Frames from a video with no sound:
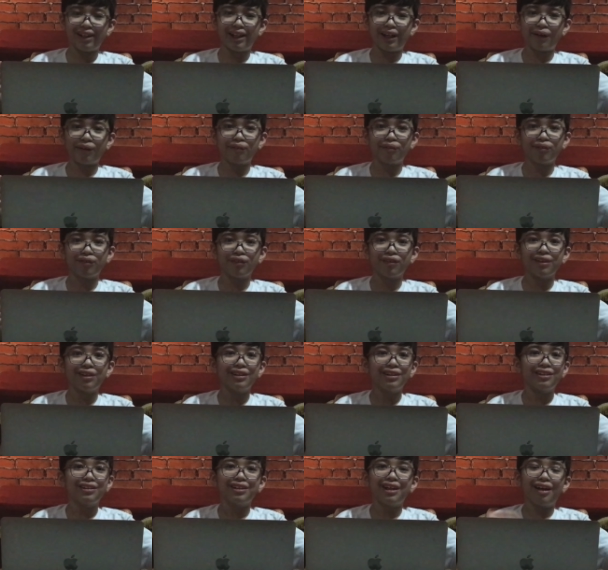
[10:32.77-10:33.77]
life?
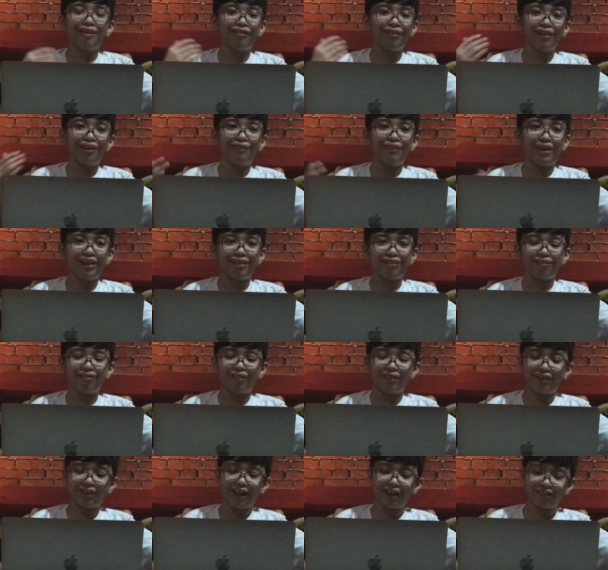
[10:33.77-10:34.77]
I'm really bad at
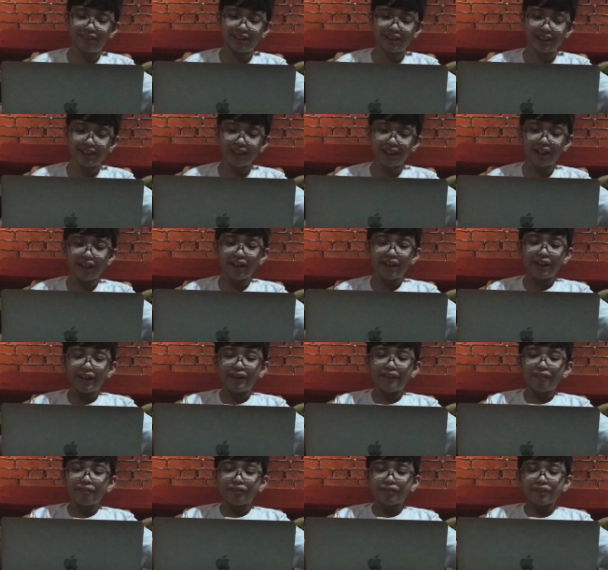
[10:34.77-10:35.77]
pronouncing.
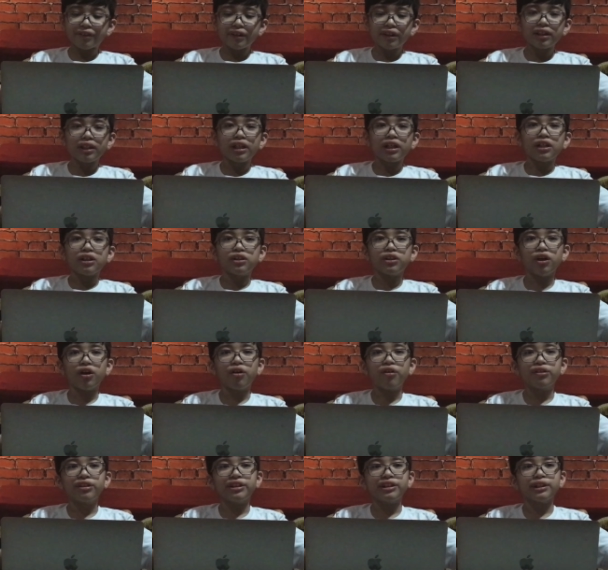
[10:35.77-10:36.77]

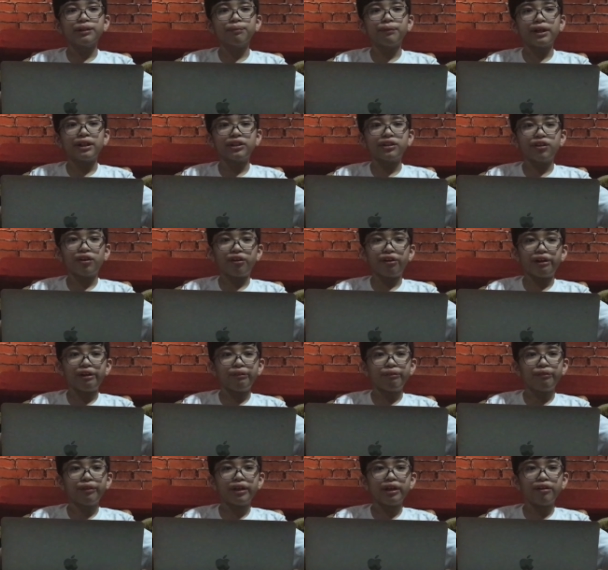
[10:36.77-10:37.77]
So this is my story.
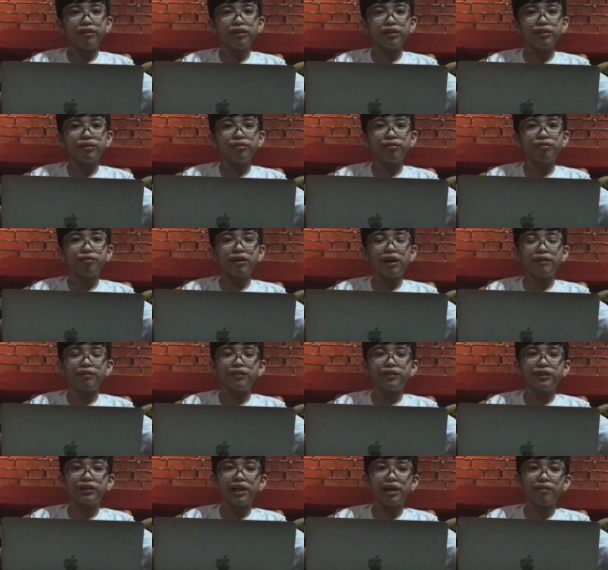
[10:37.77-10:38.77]
When I was five
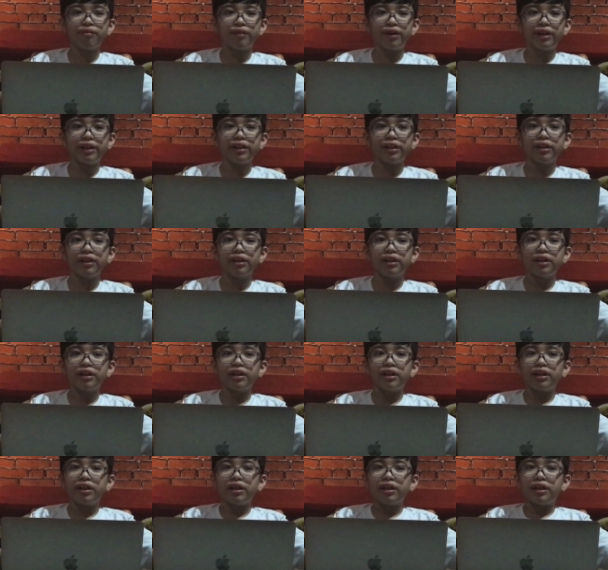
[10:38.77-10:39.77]
to seven,
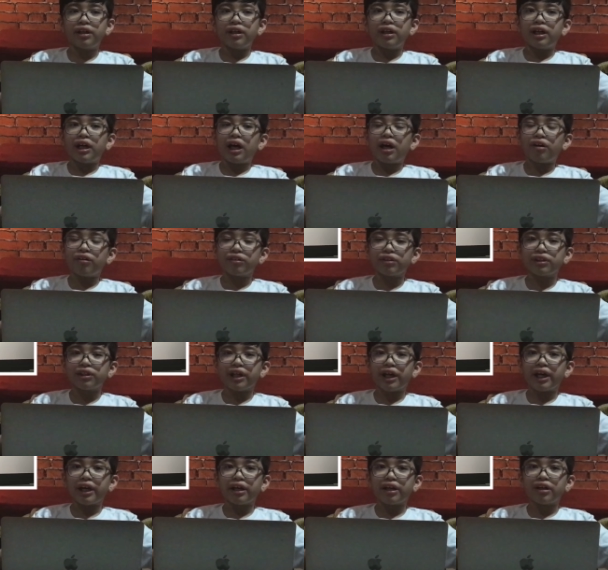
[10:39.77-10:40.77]
I was
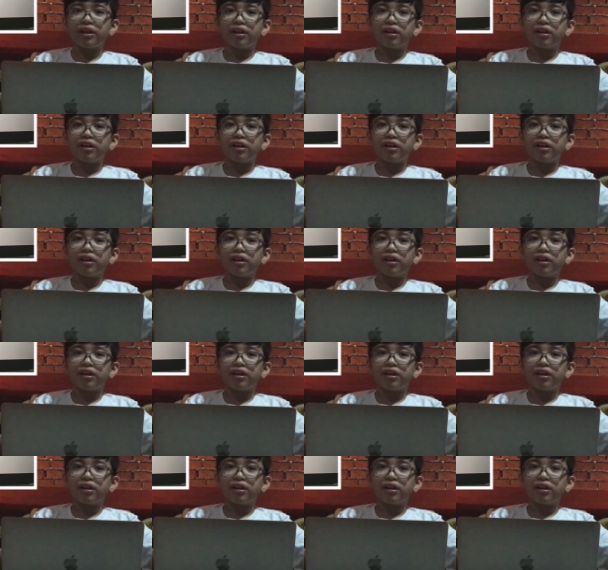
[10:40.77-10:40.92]
like,